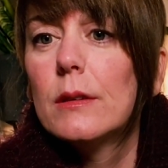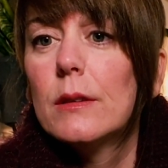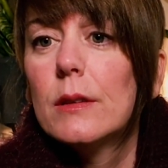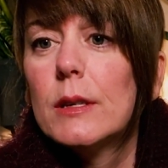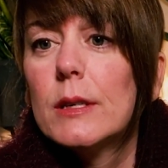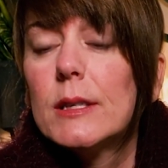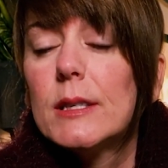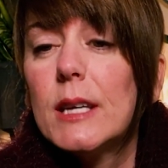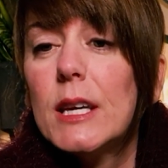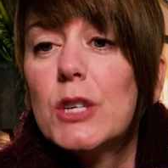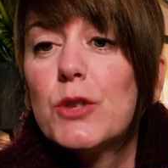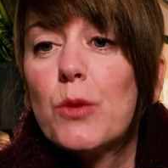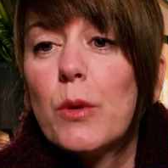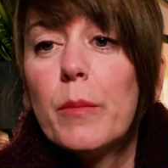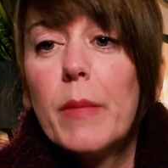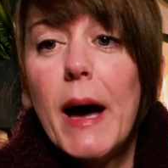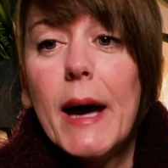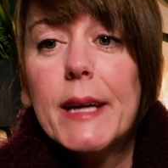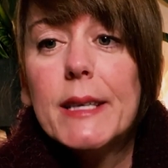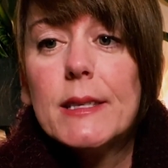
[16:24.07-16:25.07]
Siege
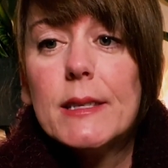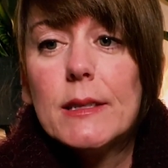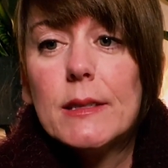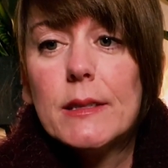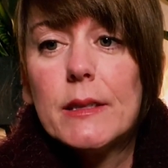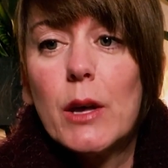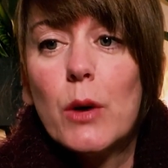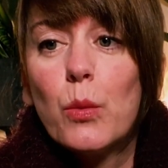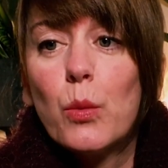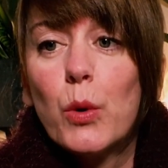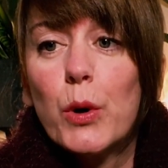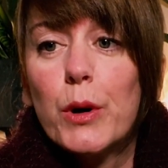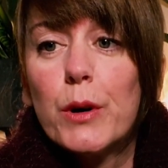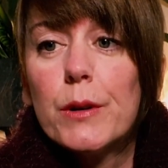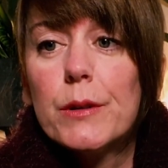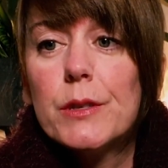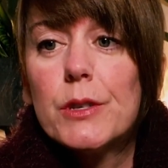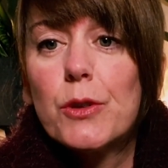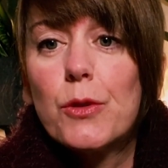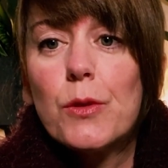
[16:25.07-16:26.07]
reminds us that
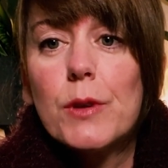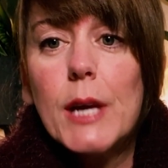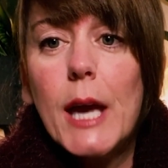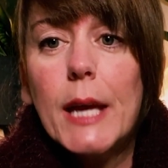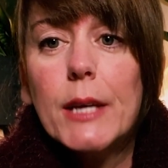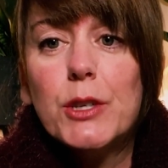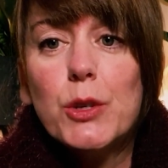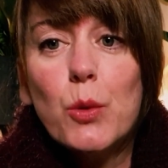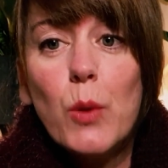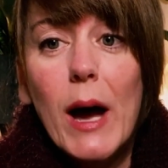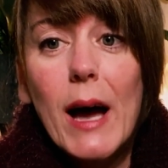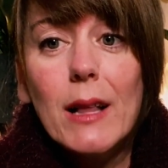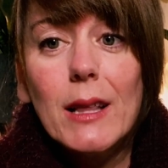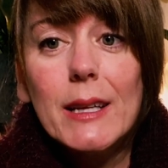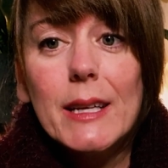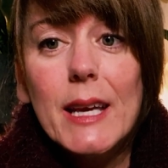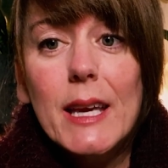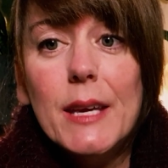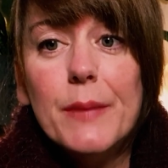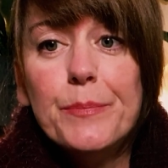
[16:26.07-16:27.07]
words create
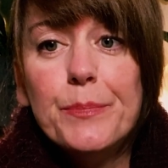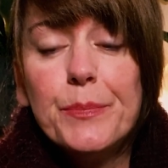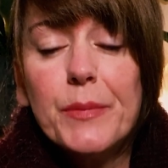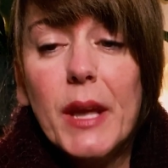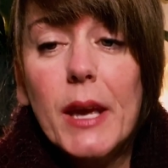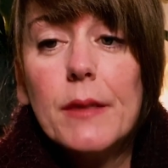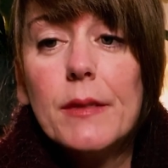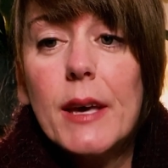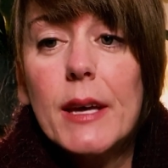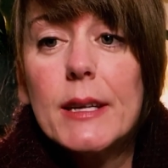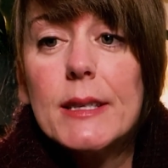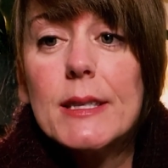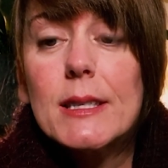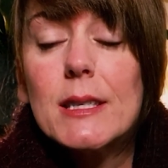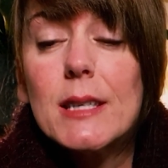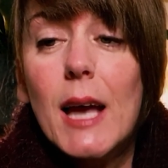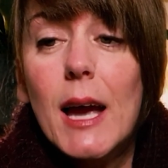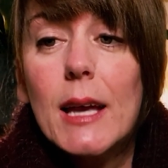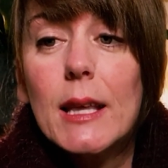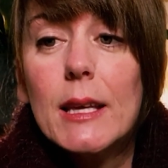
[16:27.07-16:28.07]
duality and that in
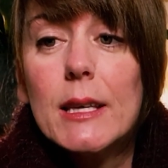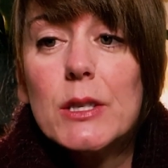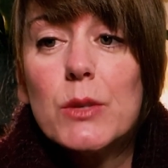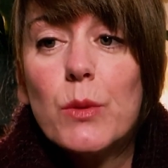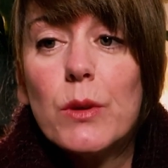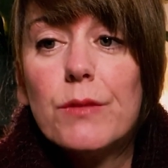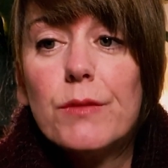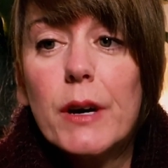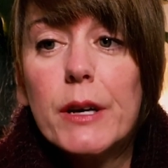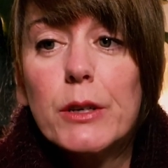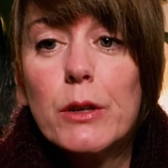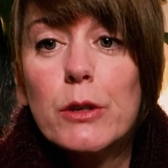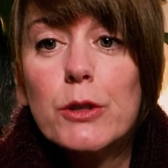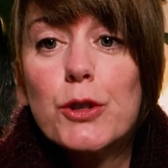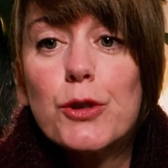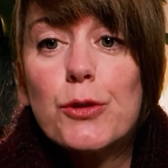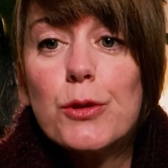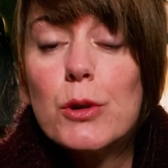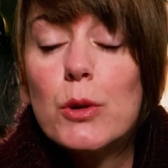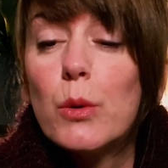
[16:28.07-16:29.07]
silence we find our
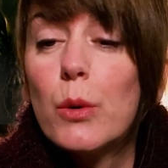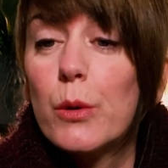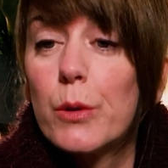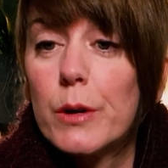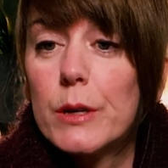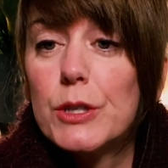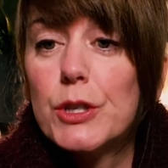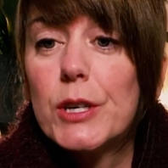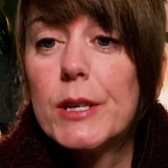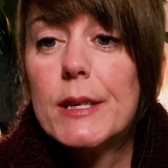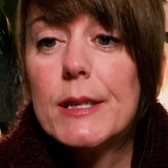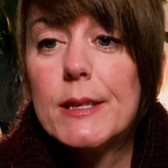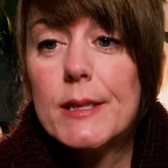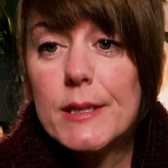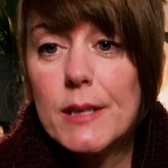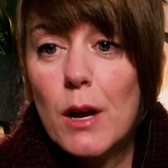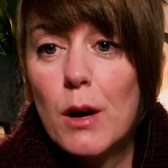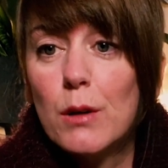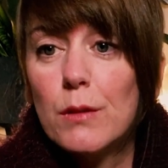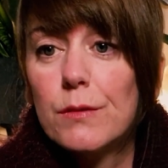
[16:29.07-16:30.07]
true origin and
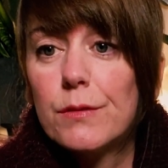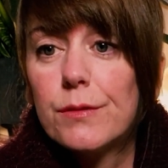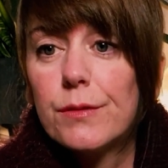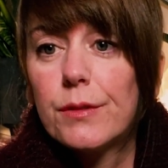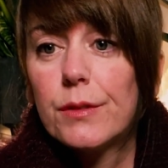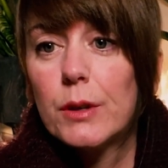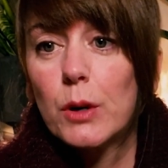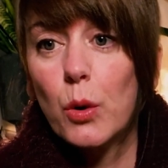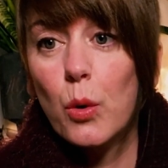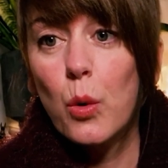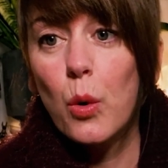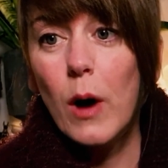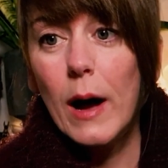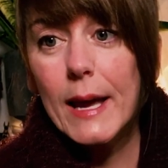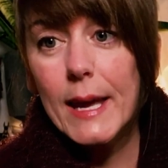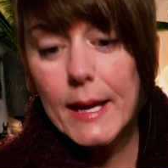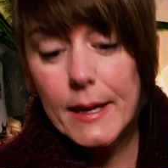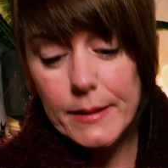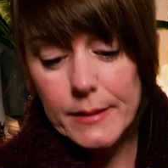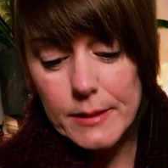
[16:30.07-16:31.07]
self.
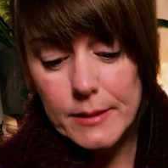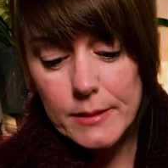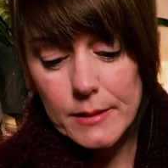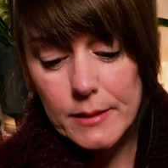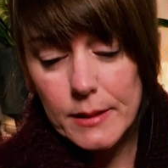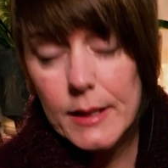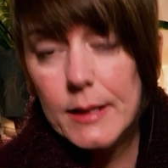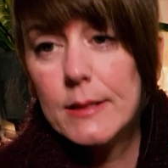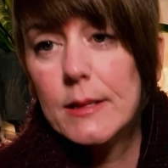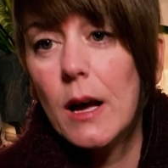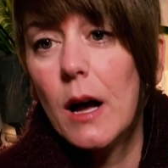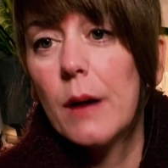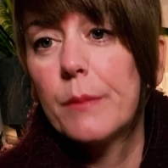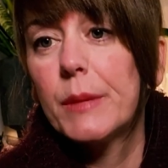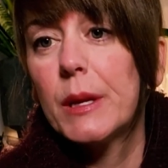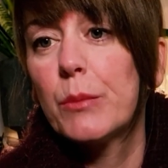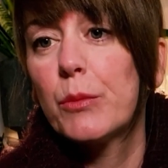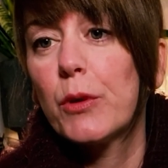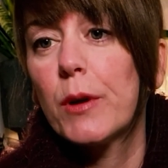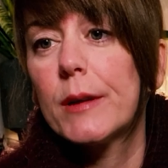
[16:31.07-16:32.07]
Quiet is
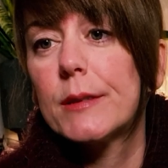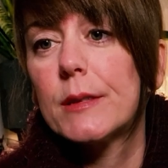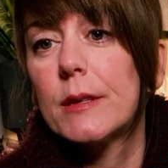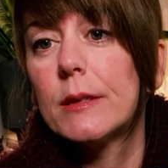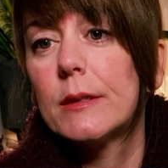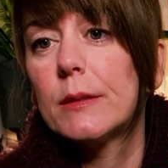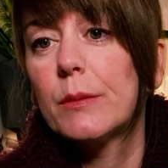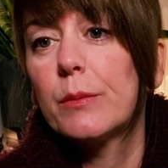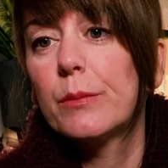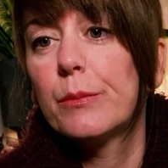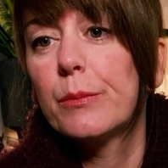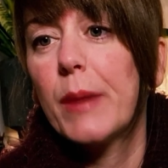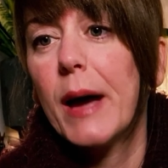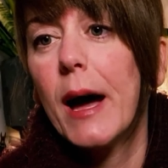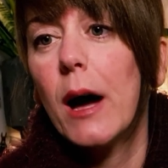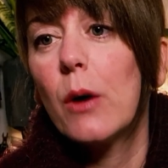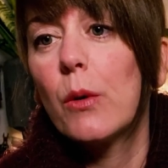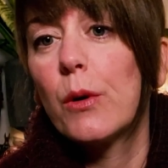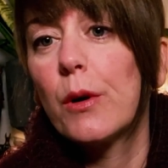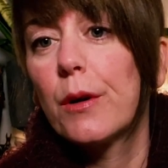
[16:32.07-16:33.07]
omnipresent
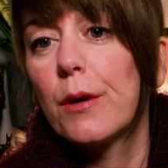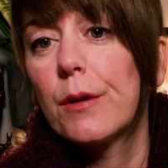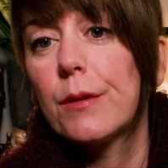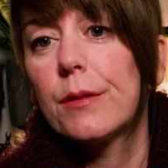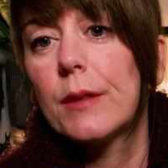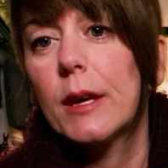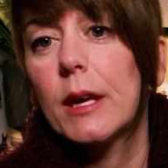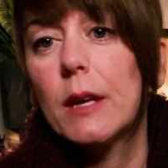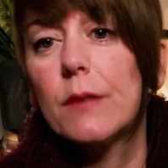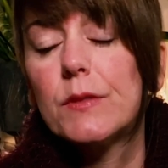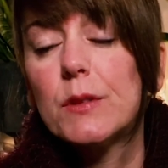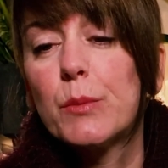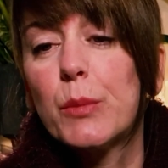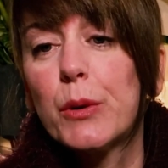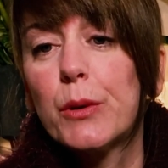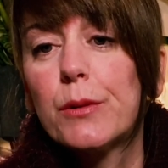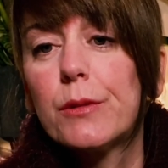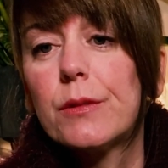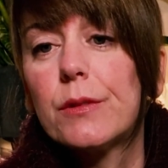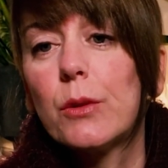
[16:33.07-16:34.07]
power that gives
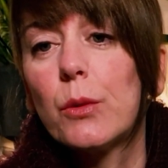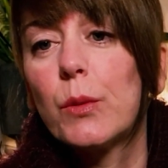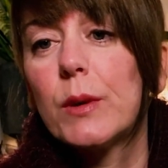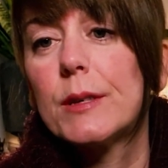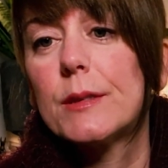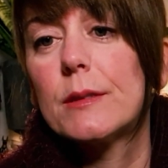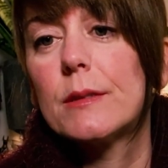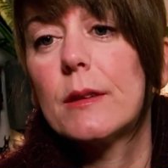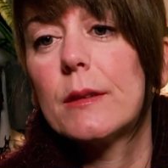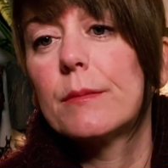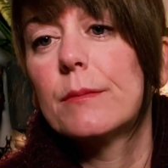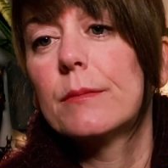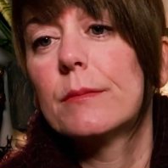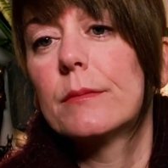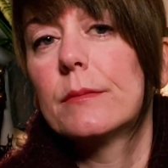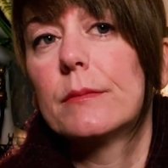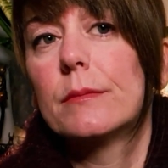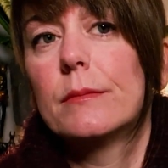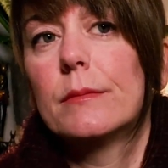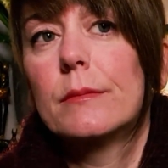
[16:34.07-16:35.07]
birth to wisdom.
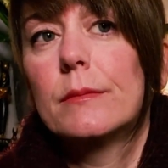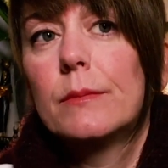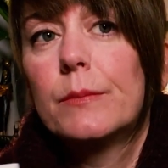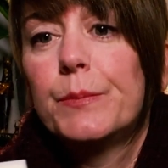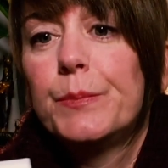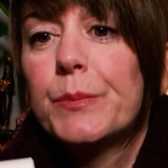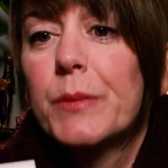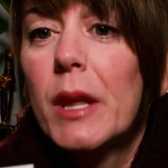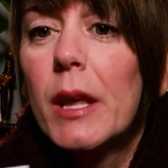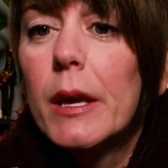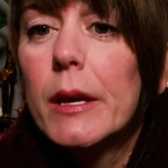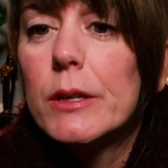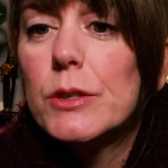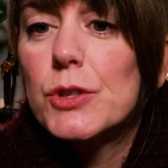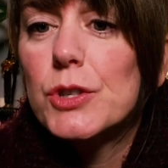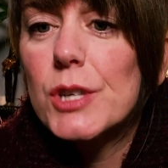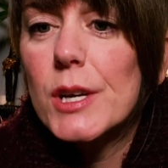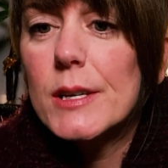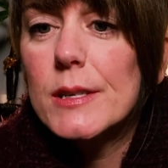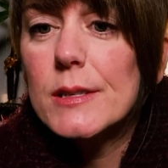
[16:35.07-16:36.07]

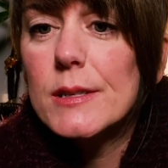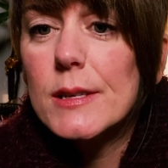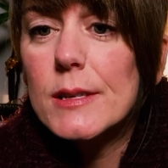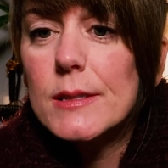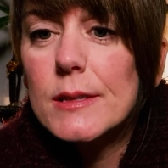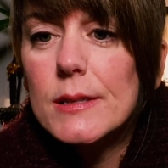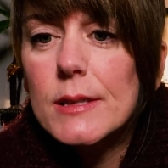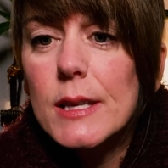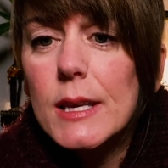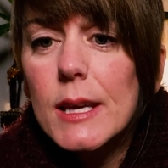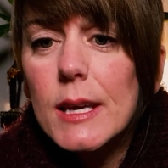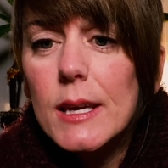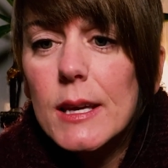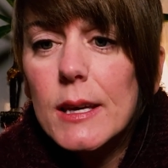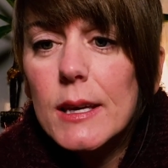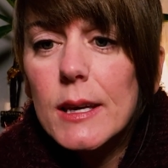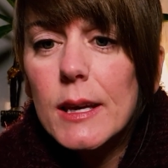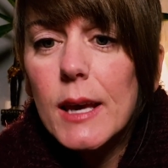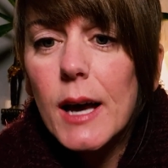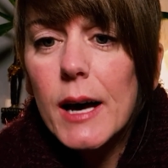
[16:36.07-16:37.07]
Just as
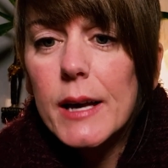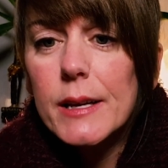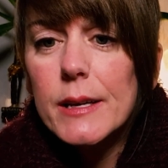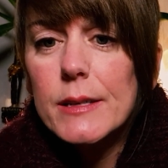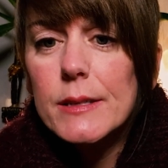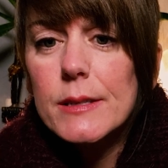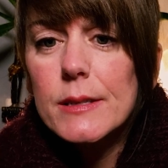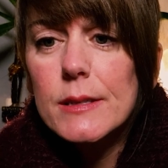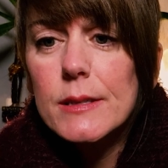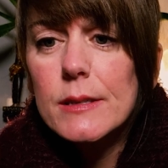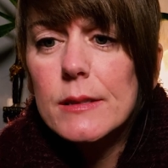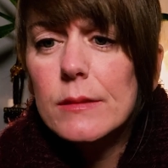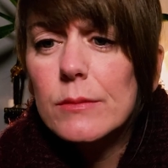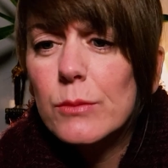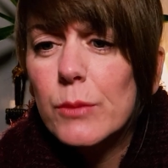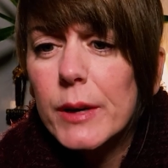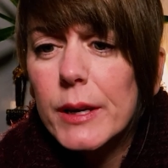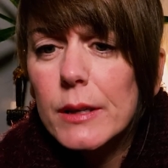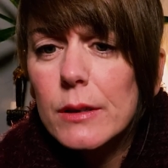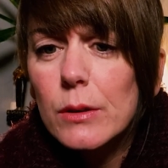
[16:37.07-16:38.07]
the goddess,
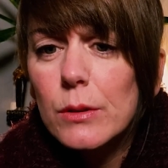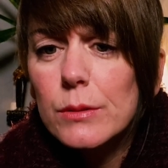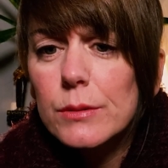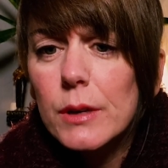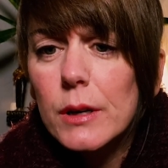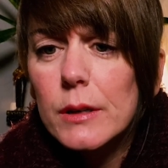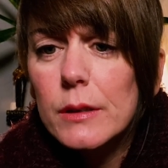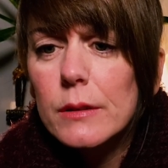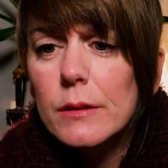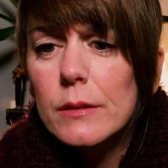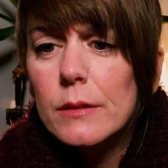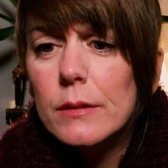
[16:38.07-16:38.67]
wait, hold on.